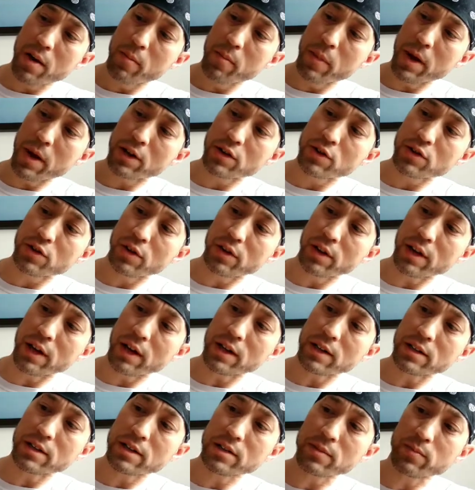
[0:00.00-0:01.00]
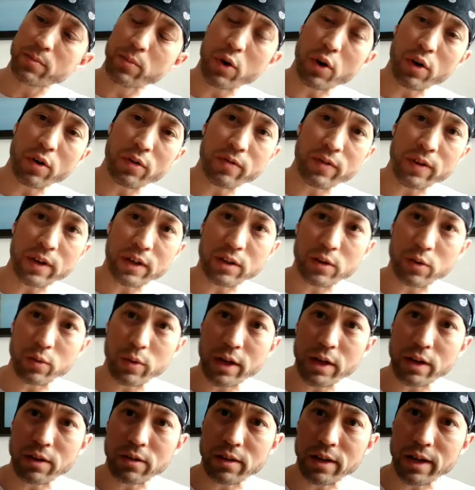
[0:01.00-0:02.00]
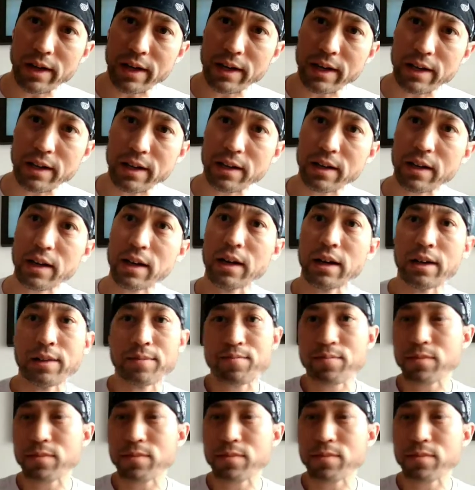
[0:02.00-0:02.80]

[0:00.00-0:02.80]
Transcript: make sure that it's perfect the way you like it.